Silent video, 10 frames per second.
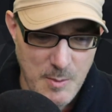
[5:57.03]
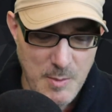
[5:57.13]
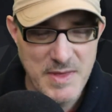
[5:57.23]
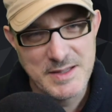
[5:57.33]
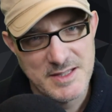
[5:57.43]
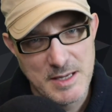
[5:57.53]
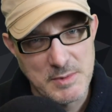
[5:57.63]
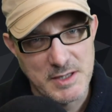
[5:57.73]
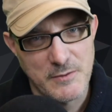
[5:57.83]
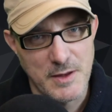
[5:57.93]
But that's a
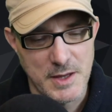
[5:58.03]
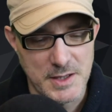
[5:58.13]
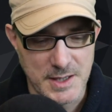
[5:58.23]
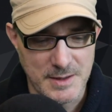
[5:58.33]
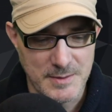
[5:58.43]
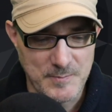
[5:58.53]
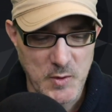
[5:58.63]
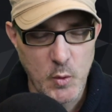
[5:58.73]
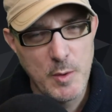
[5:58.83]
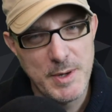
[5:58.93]
subject for another day.
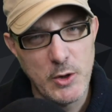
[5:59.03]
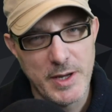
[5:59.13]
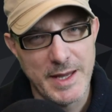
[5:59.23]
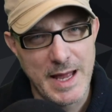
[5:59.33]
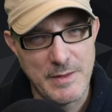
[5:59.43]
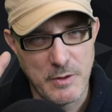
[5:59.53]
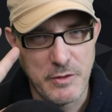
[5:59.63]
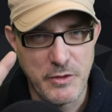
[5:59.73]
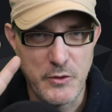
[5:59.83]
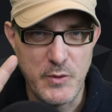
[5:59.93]
We'll be looking at the
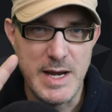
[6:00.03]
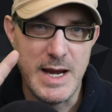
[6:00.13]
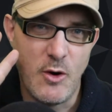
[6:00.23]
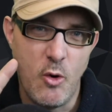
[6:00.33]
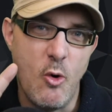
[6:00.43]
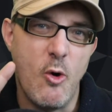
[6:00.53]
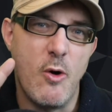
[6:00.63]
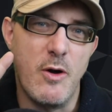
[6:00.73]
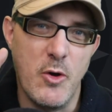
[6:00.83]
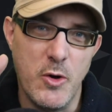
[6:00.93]
3
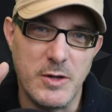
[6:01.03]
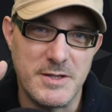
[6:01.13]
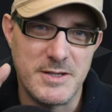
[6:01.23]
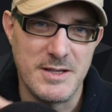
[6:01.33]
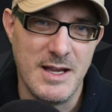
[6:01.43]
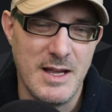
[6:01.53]
core hooks